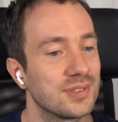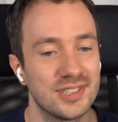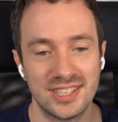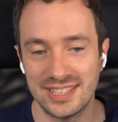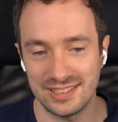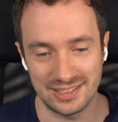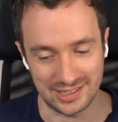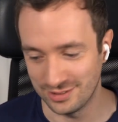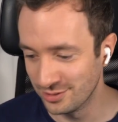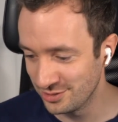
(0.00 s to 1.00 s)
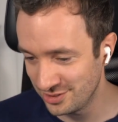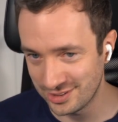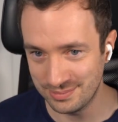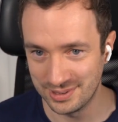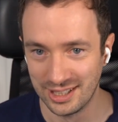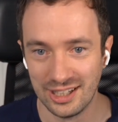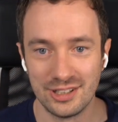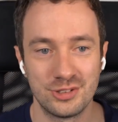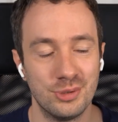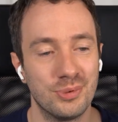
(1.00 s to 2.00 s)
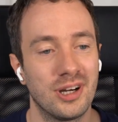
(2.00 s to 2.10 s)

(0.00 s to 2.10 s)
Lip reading: a day, nonstop, super